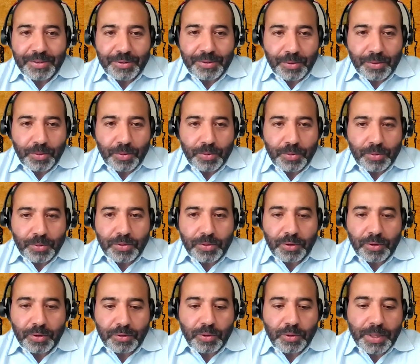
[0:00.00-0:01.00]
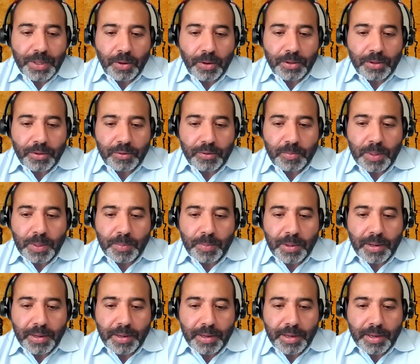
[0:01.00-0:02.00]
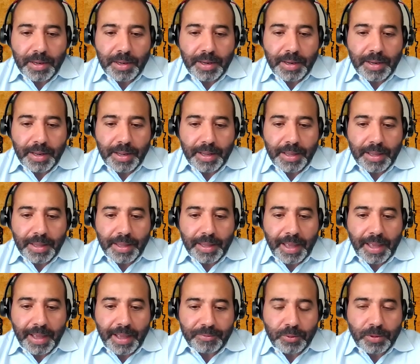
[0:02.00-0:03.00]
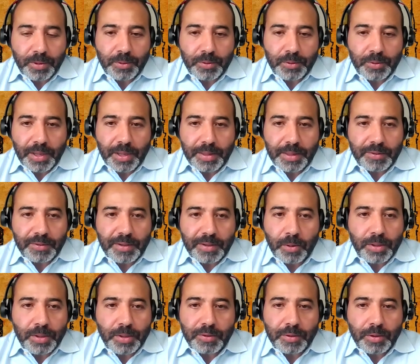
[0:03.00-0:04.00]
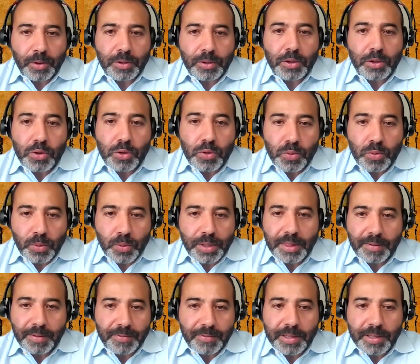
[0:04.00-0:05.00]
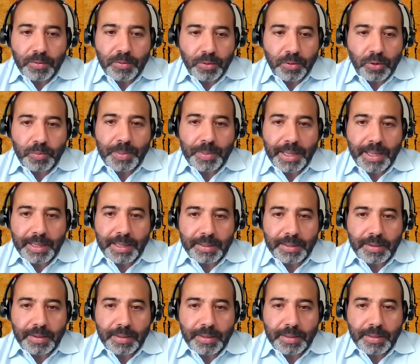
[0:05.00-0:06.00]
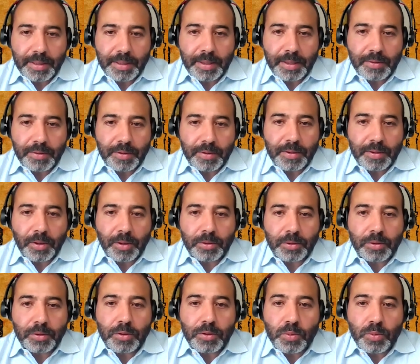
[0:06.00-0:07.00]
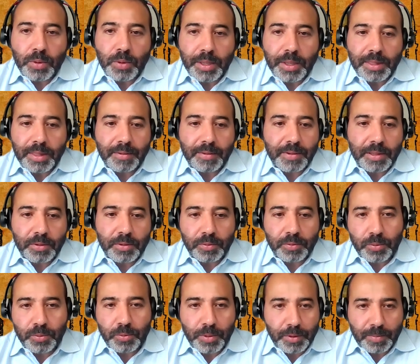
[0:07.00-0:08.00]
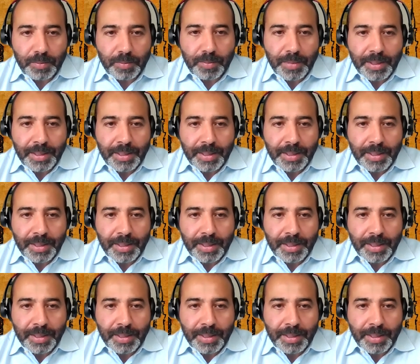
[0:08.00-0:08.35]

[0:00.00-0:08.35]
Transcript: So just to be honest, people have to understand that Saudi is not new in the field of hospitality, is not new in the field of tourism.